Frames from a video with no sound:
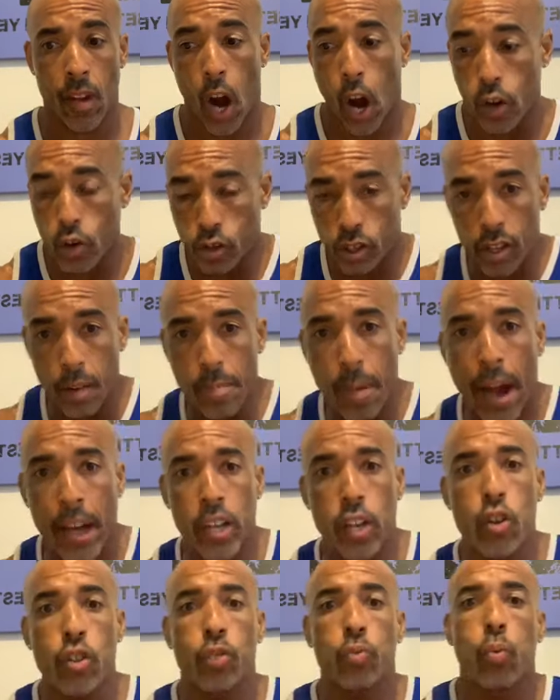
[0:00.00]
Are you
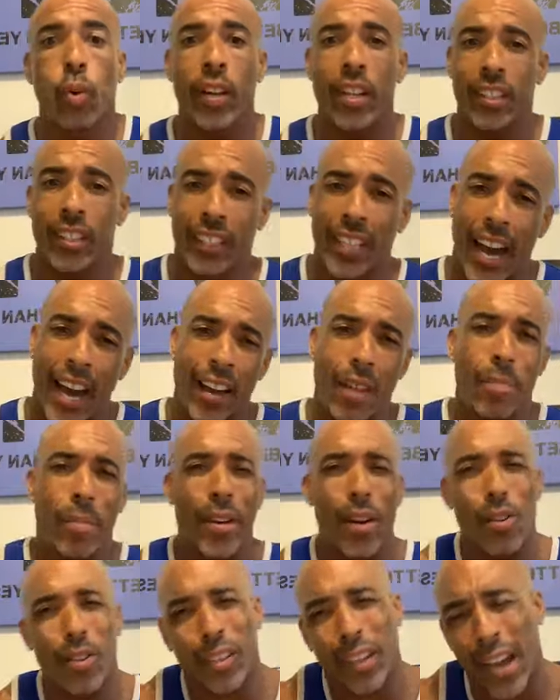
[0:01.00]
somebody who's willing to kind of
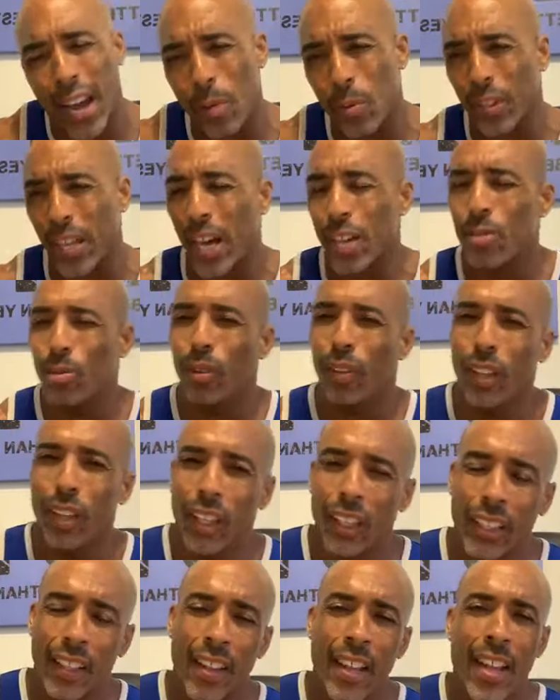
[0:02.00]
be okay with how you
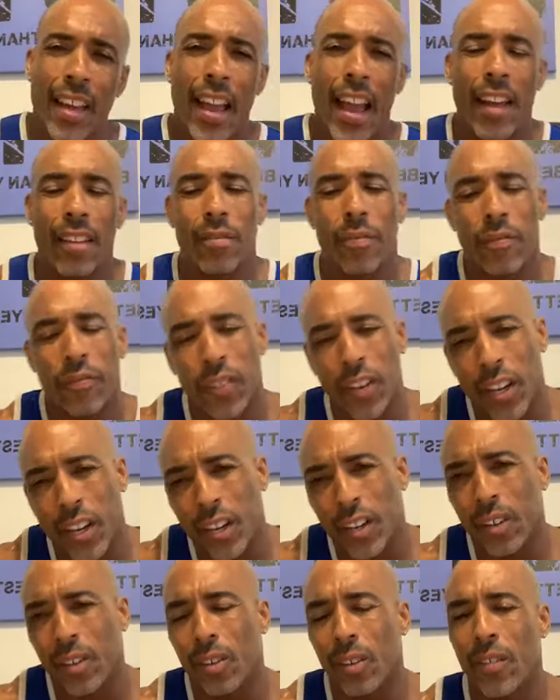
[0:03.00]
look and
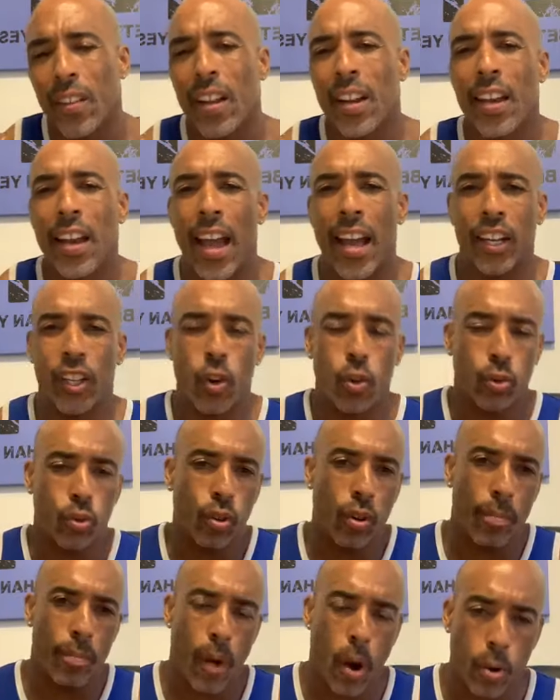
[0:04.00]
feel and go
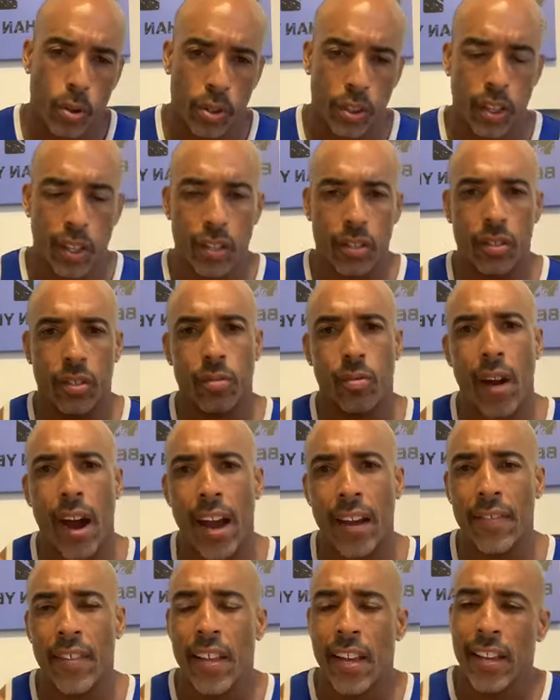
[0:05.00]
through the motions,
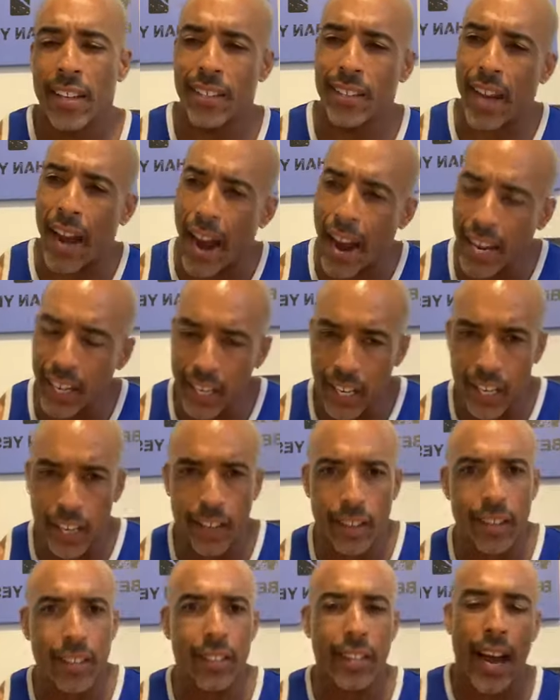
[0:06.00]
right? Diet
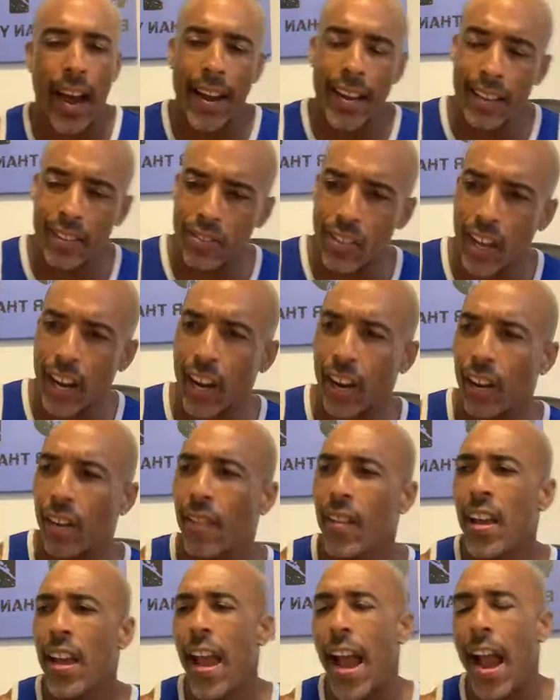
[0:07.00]
here, diet
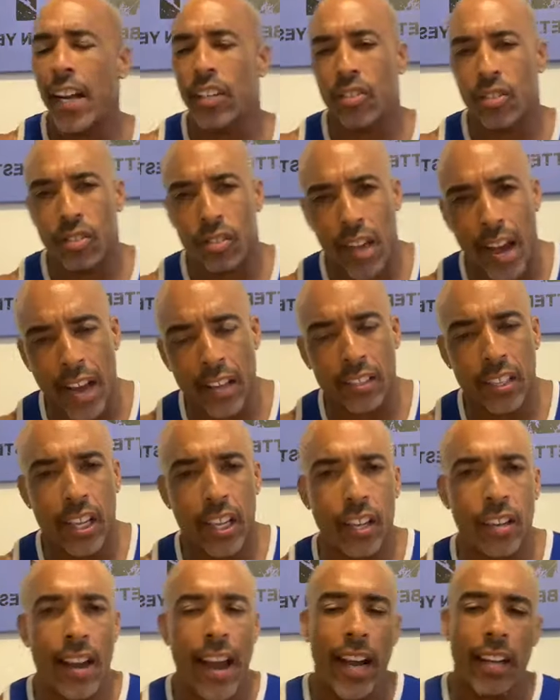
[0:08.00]
there, exercise
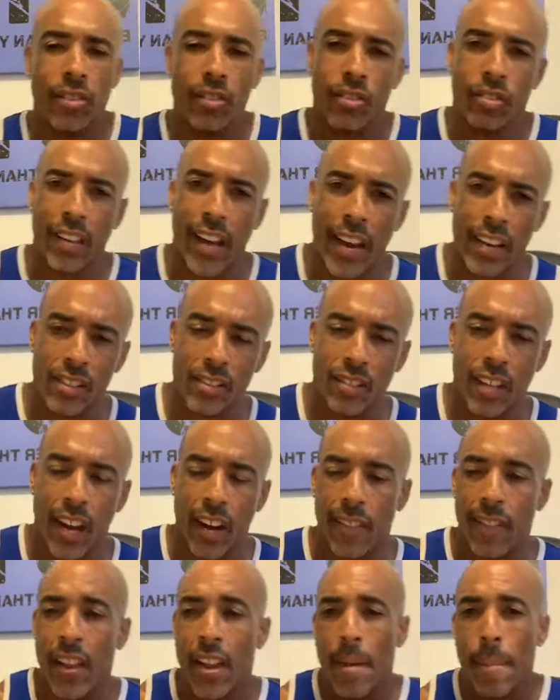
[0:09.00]
here, exercise
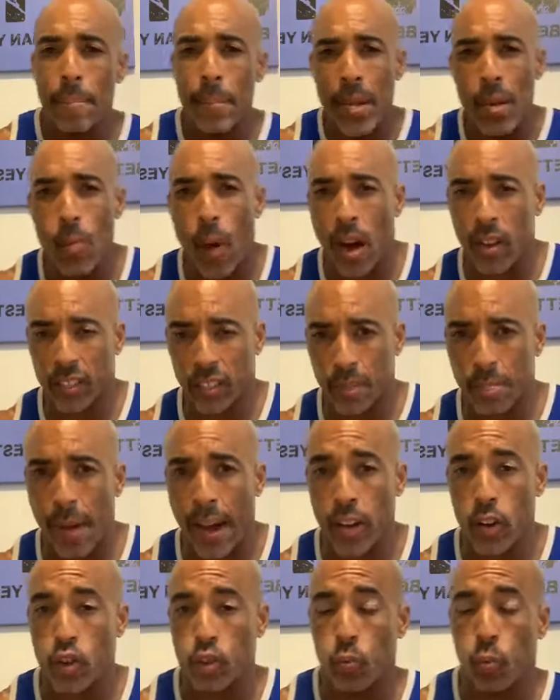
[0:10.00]
there. Meanwhile,
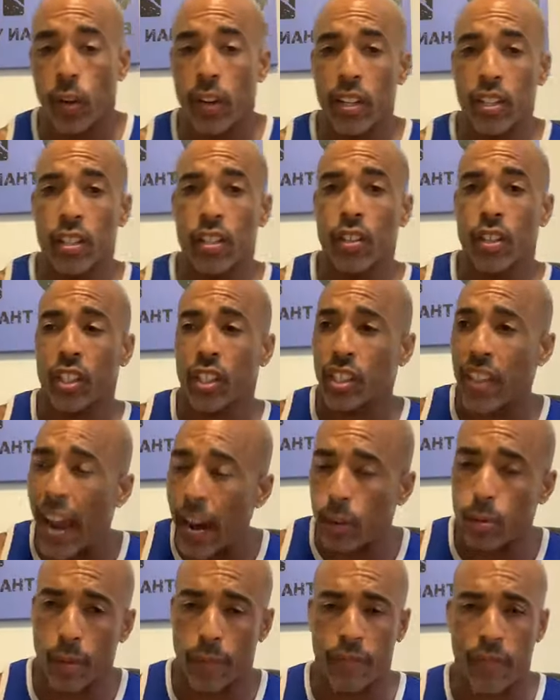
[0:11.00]
somebody who's willing to
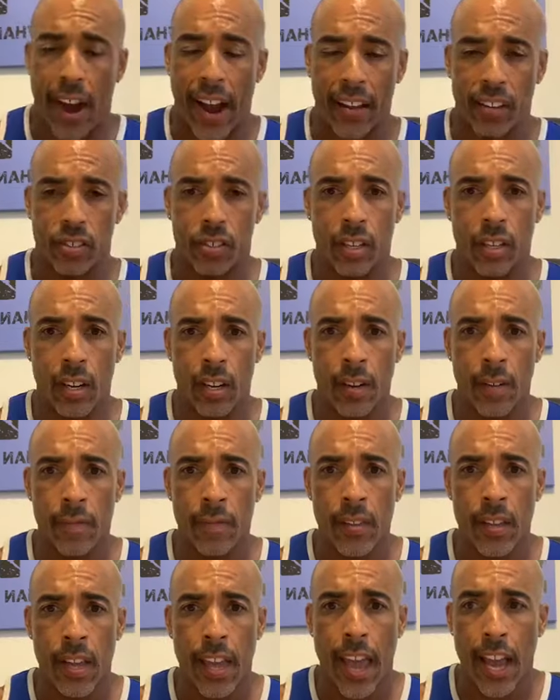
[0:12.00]
sacrifice
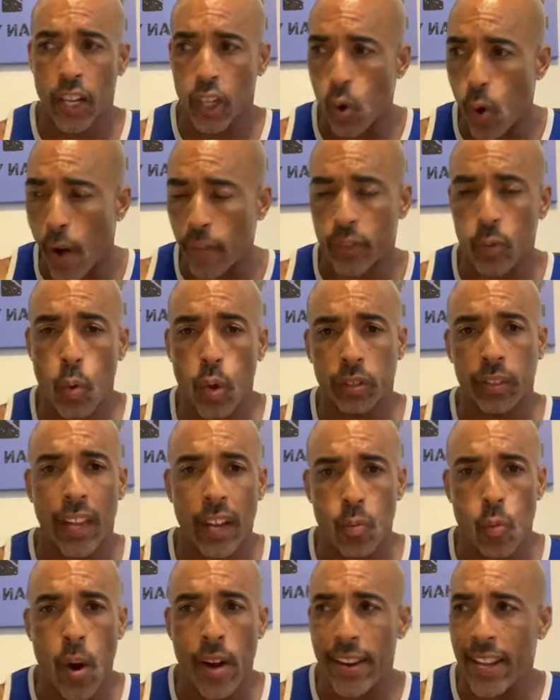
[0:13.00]
and go after what
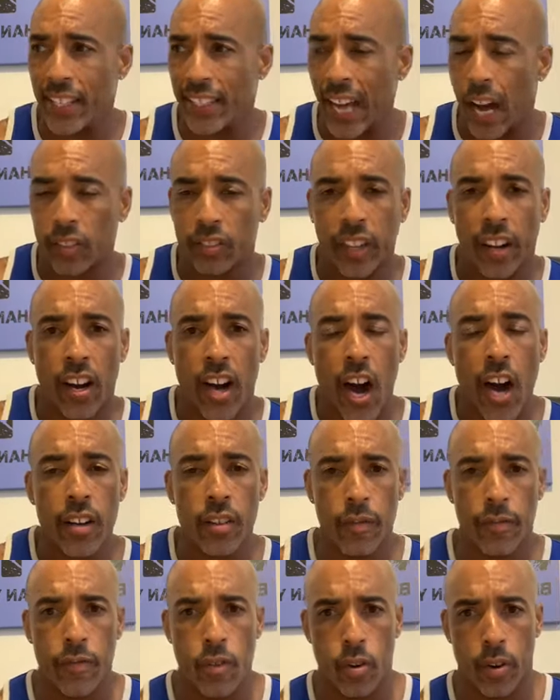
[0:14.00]
they want is out there
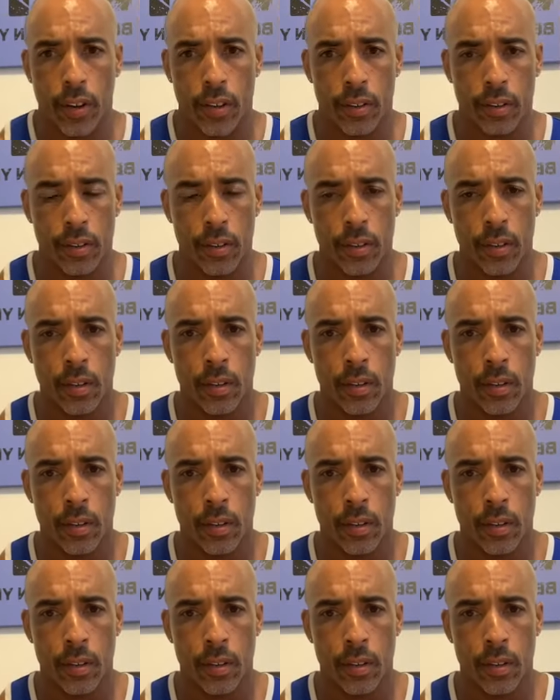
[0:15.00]
hunting for it,